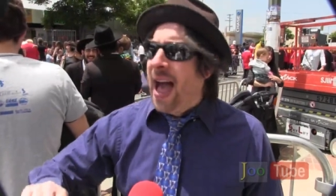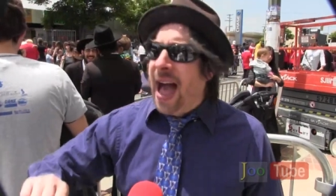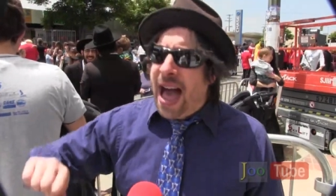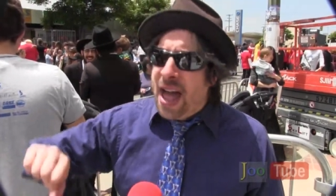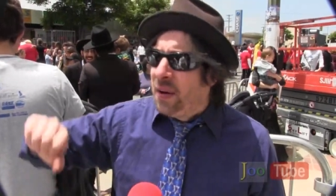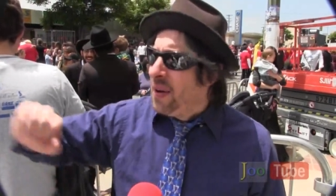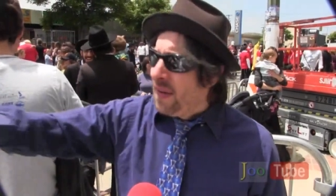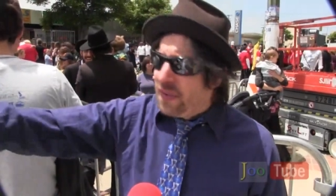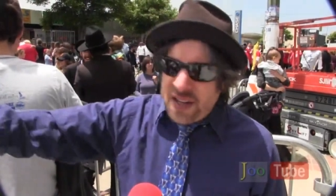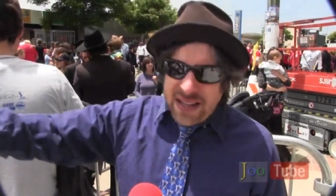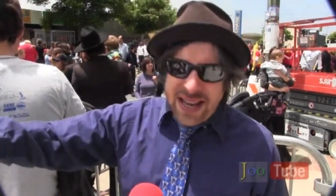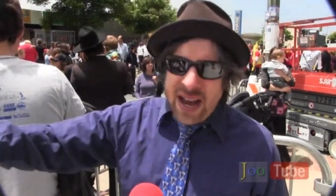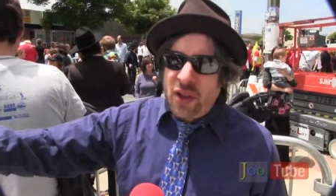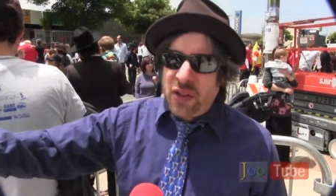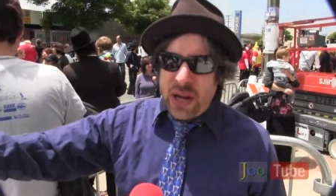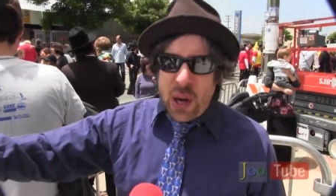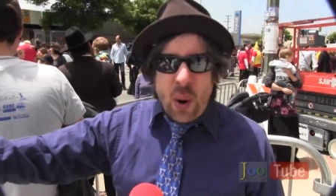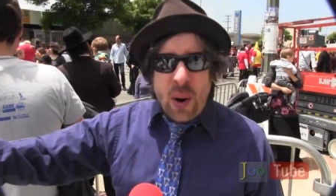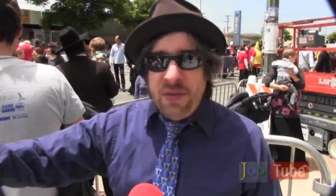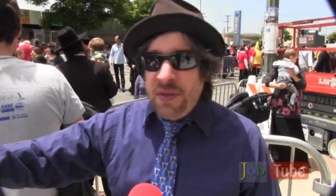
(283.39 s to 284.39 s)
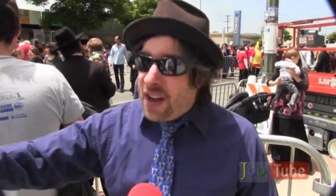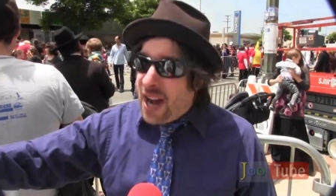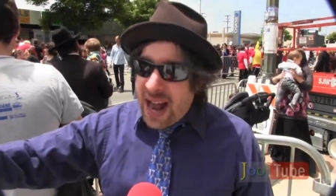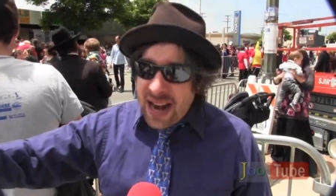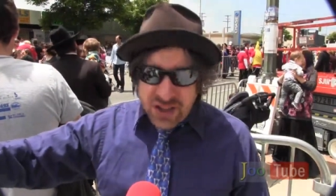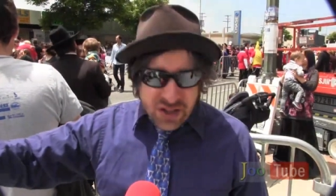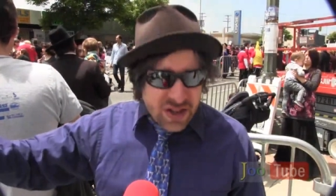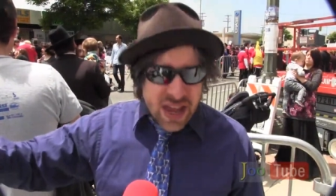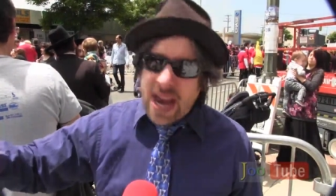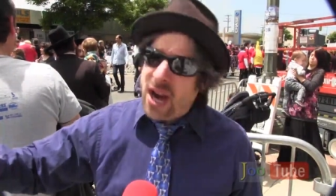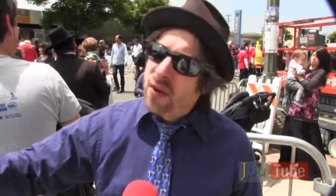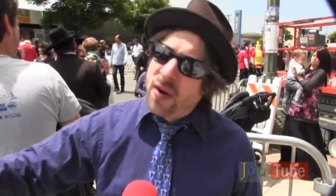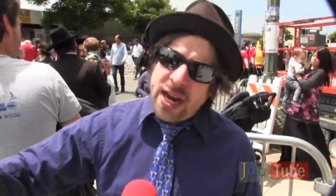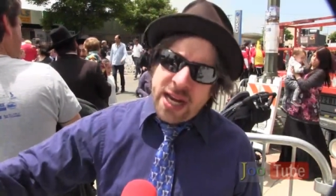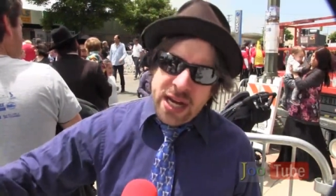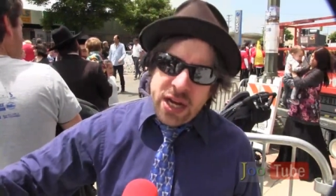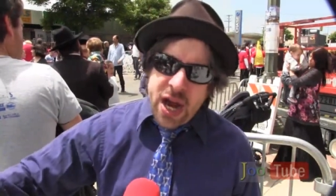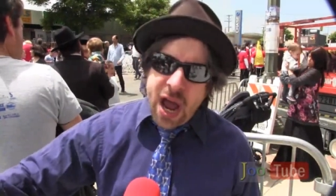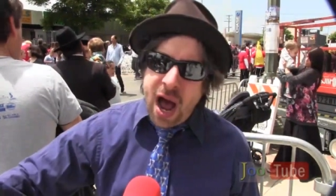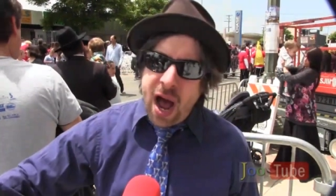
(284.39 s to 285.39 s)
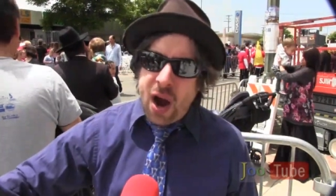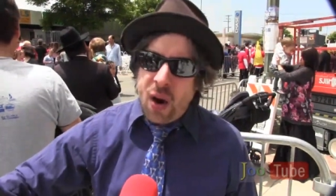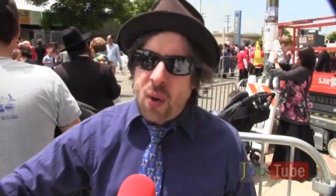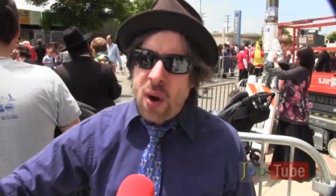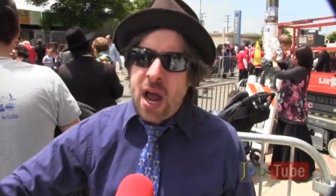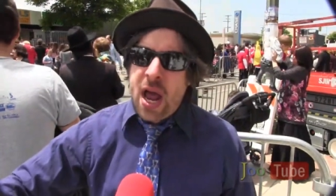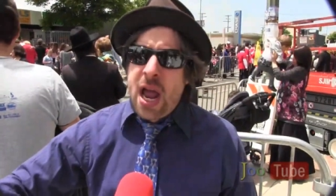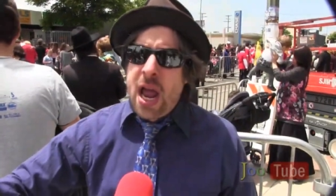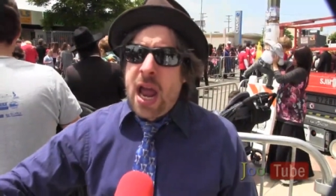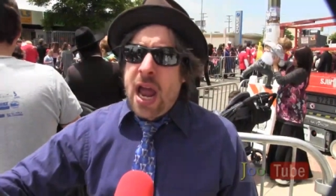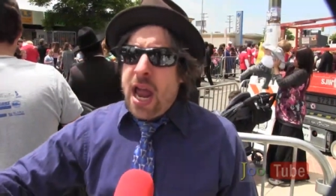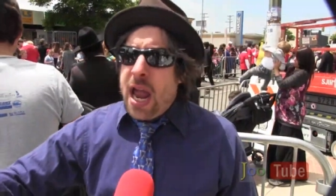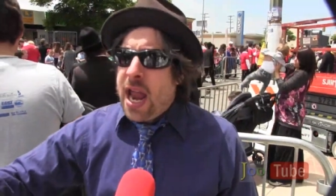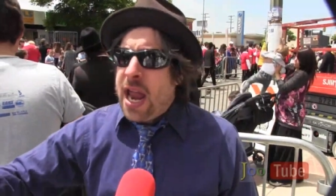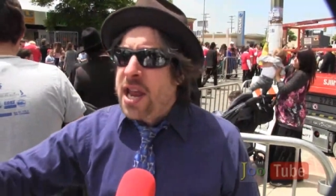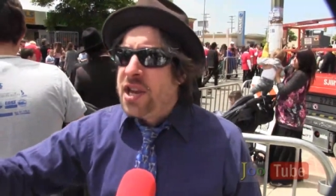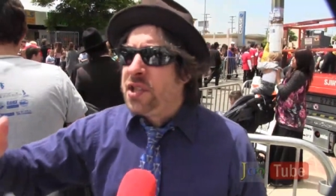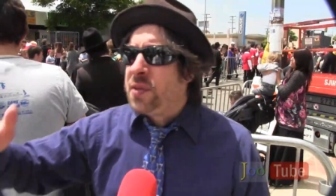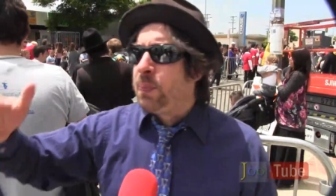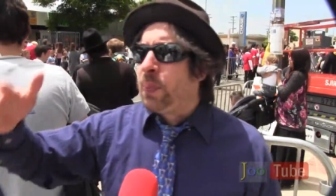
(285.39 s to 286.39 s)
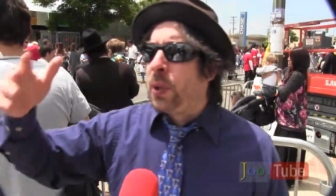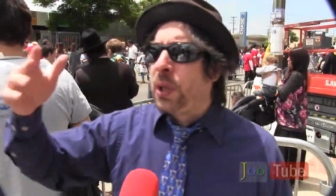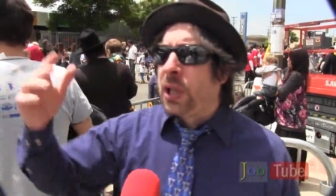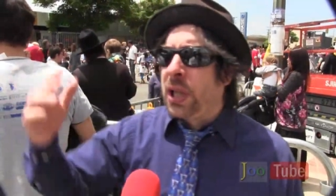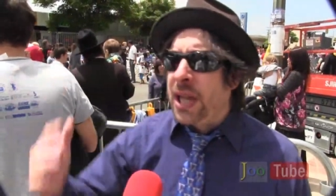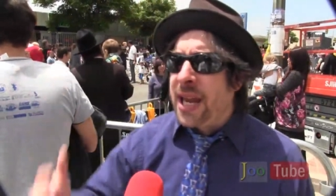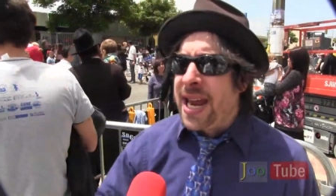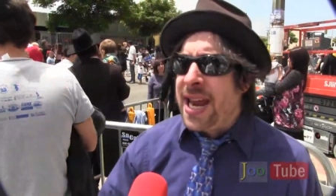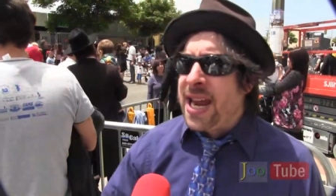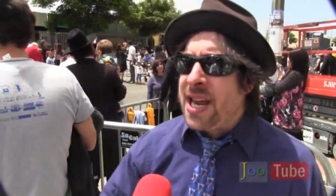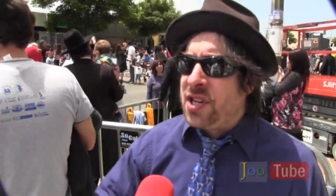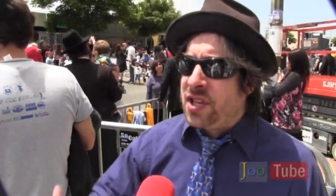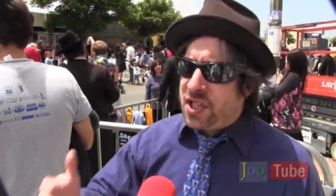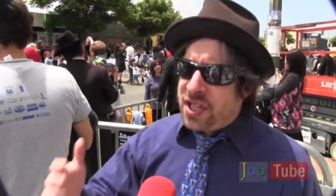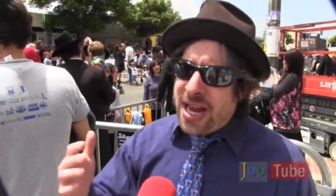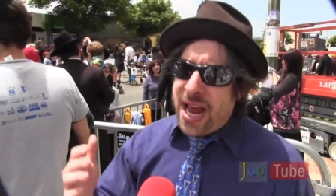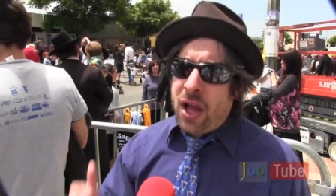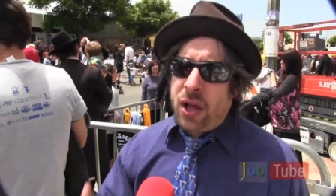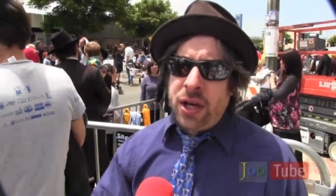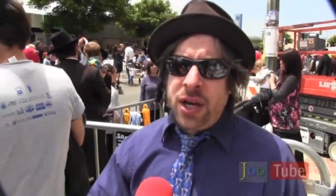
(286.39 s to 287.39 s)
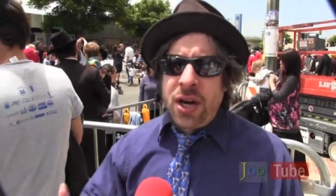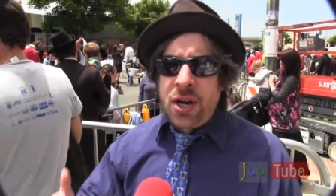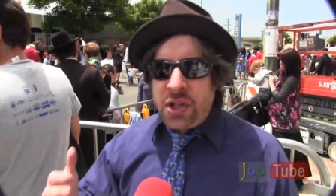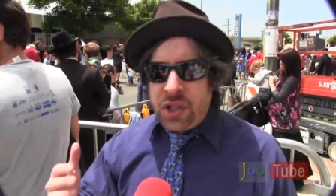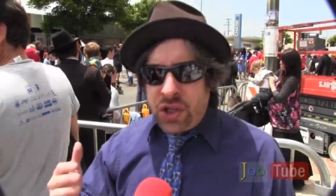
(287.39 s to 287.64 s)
I don't have to tell the Orthodox, they already know, is please tell your